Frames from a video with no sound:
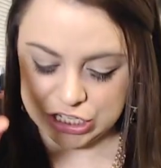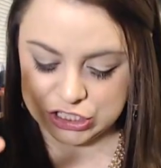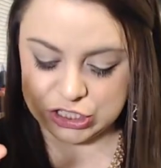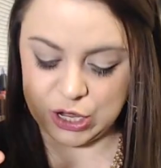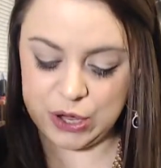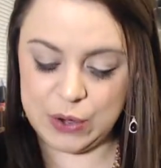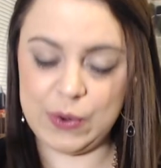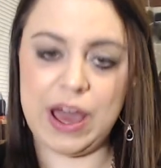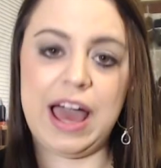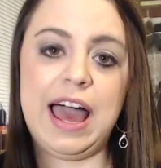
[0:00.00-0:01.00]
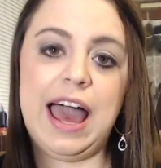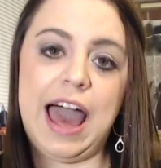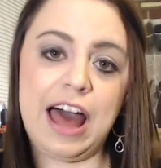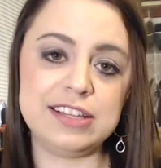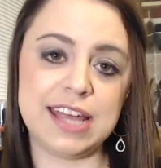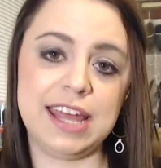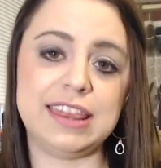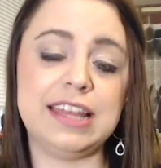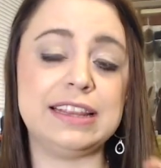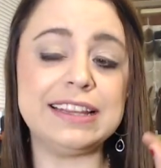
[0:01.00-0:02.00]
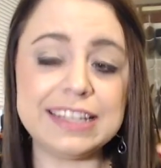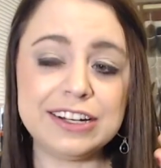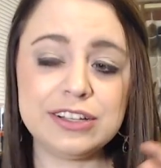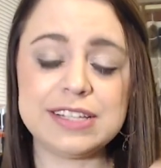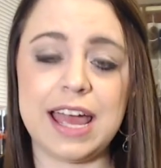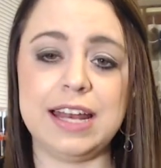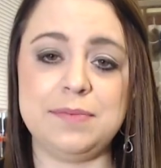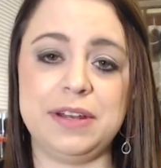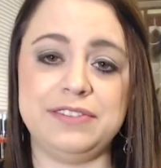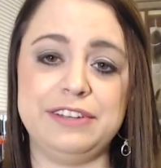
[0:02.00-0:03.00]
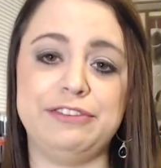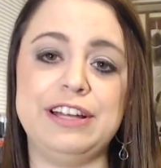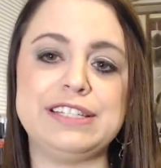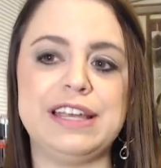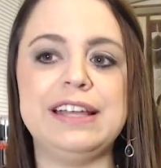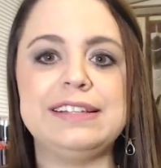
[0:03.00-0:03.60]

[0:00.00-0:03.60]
So I'll take the little tiny bit of difference